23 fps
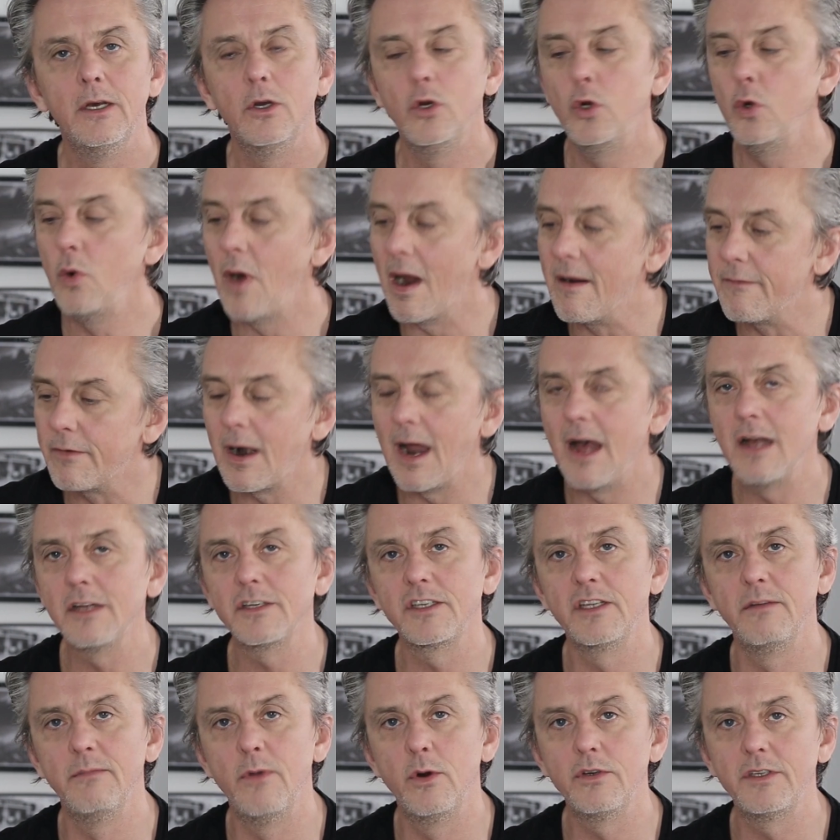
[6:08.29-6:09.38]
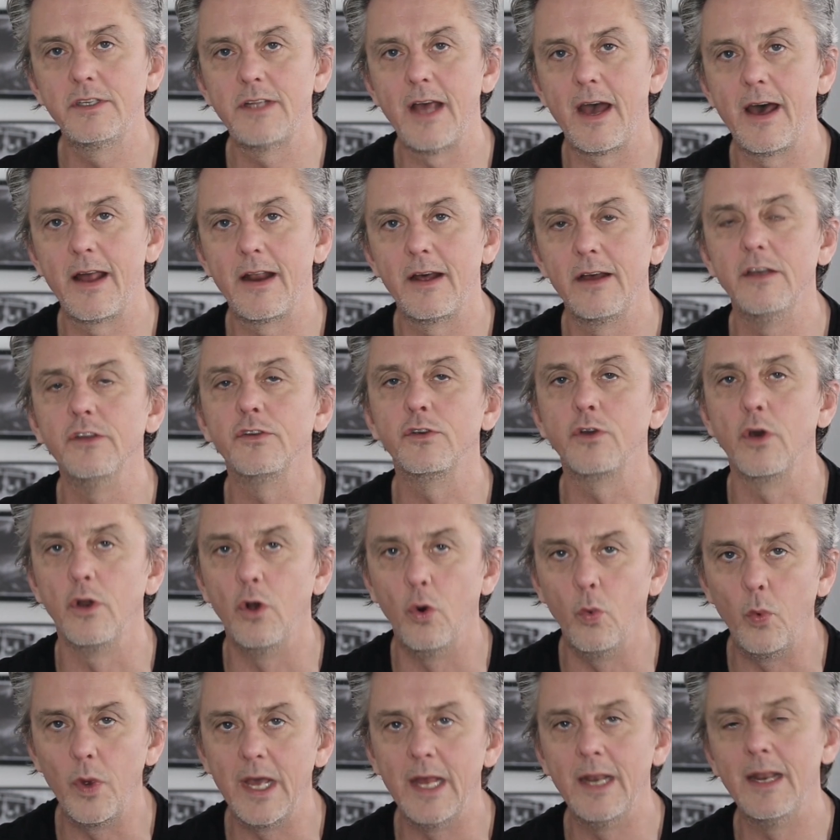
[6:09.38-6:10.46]
Whoever has the most data is going to
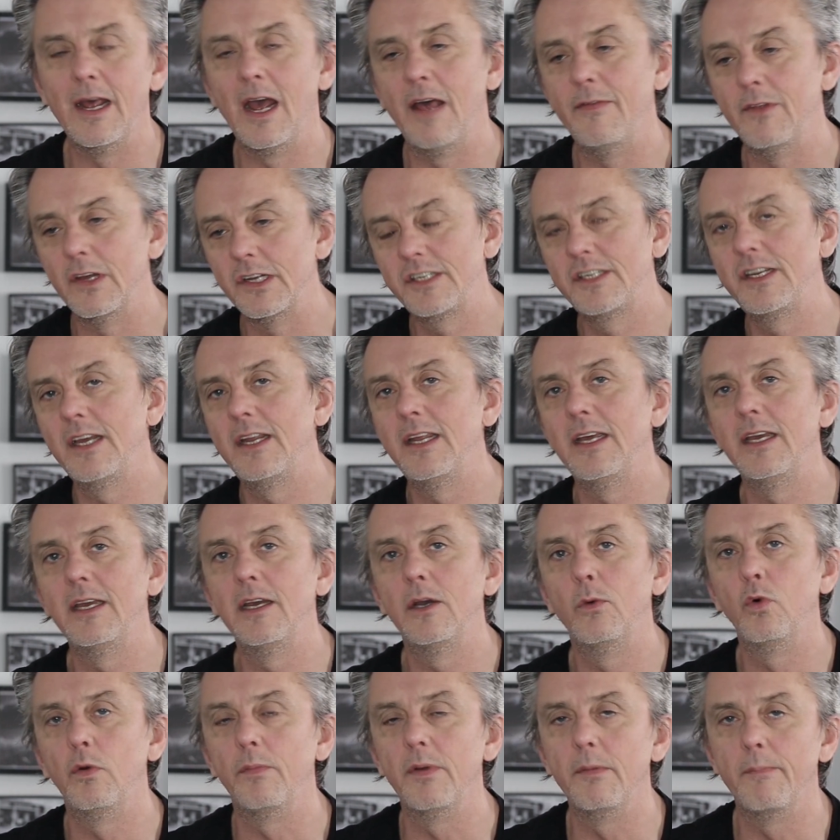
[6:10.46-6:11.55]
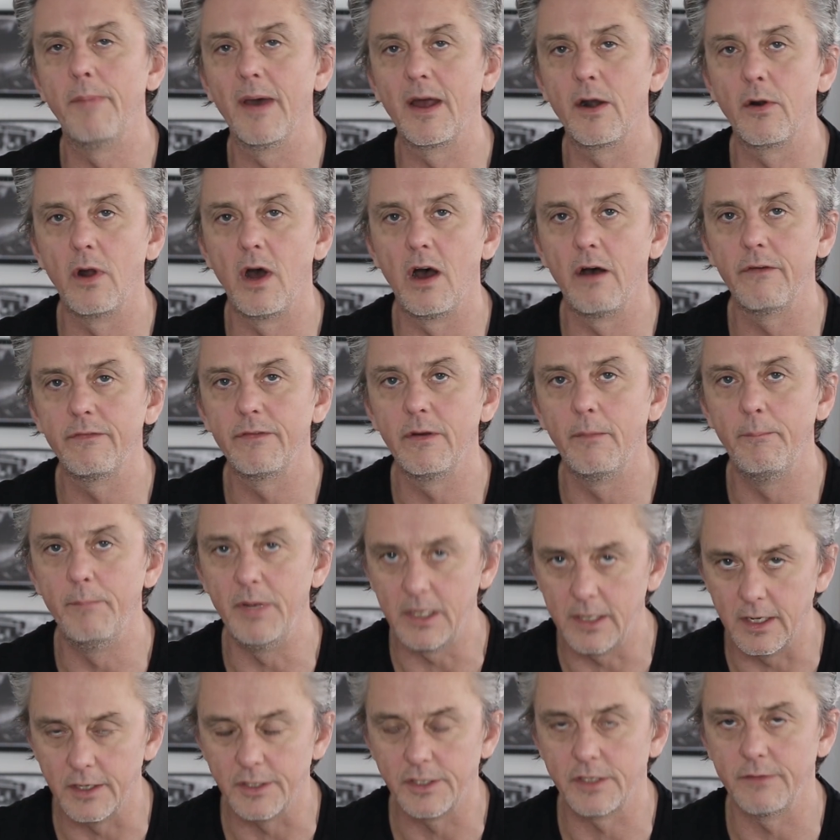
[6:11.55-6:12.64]
win, and the city will be better off
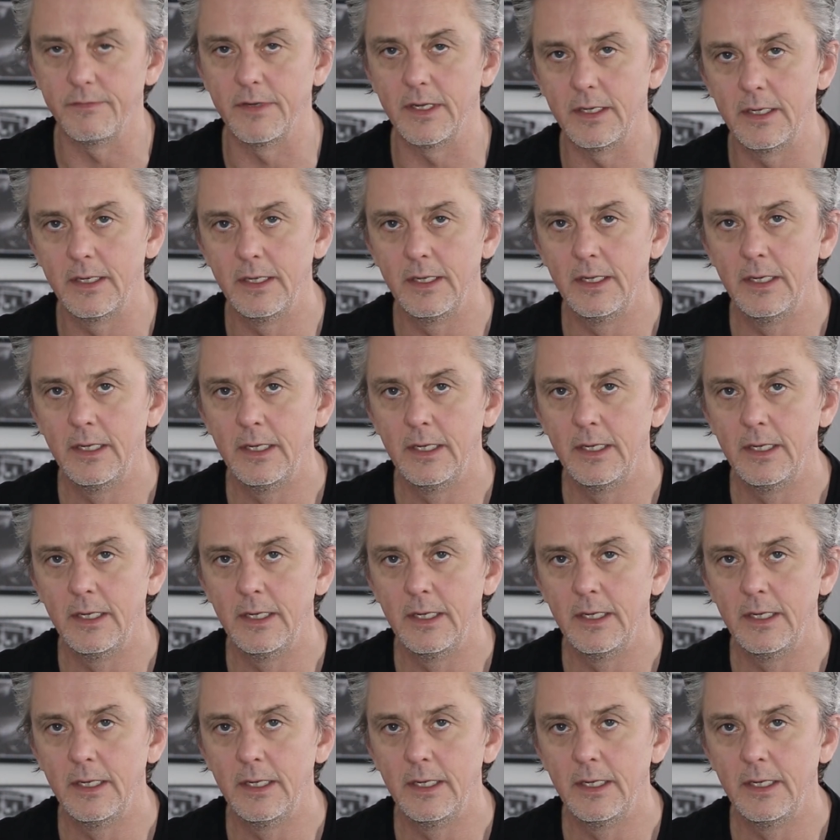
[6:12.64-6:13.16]
because of it.